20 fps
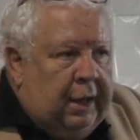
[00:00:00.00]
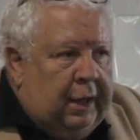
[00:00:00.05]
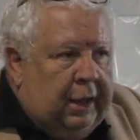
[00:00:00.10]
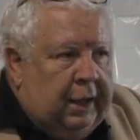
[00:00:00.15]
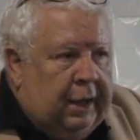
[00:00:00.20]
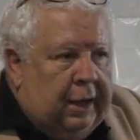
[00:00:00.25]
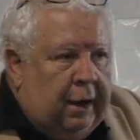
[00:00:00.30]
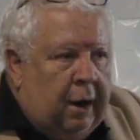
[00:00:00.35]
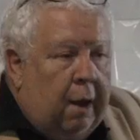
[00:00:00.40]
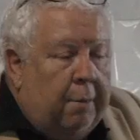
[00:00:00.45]

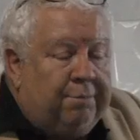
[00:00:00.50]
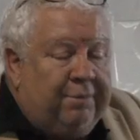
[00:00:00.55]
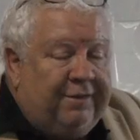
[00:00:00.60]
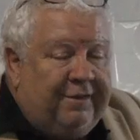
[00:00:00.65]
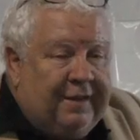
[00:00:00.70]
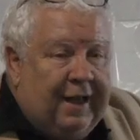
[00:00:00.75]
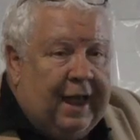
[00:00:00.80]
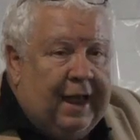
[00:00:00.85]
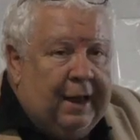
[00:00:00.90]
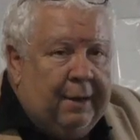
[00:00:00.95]
in
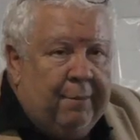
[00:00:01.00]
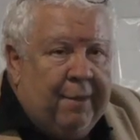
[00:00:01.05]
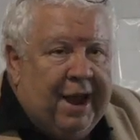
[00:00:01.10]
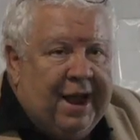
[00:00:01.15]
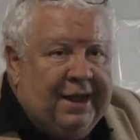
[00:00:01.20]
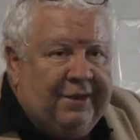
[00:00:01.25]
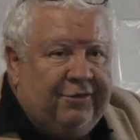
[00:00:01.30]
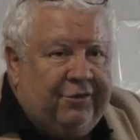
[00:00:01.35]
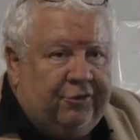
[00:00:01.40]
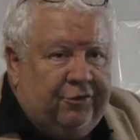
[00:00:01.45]
upstate
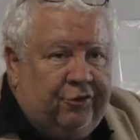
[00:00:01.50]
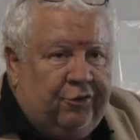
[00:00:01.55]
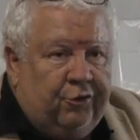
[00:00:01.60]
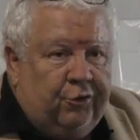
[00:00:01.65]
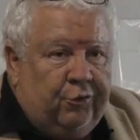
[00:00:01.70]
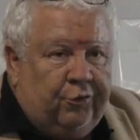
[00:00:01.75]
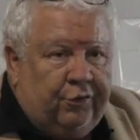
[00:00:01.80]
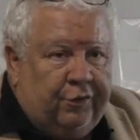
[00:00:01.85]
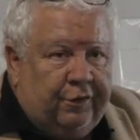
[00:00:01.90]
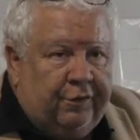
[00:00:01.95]

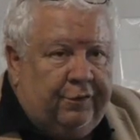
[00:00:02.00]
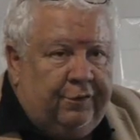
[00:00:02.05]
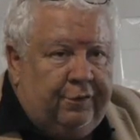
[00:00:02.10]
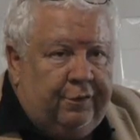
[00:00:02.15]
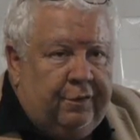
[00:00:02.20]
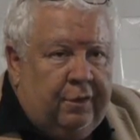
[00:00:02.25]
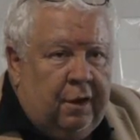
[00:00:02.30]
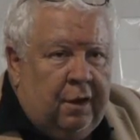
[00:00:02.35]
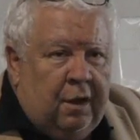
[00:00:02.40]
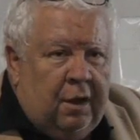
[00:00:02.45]
Massachusetts,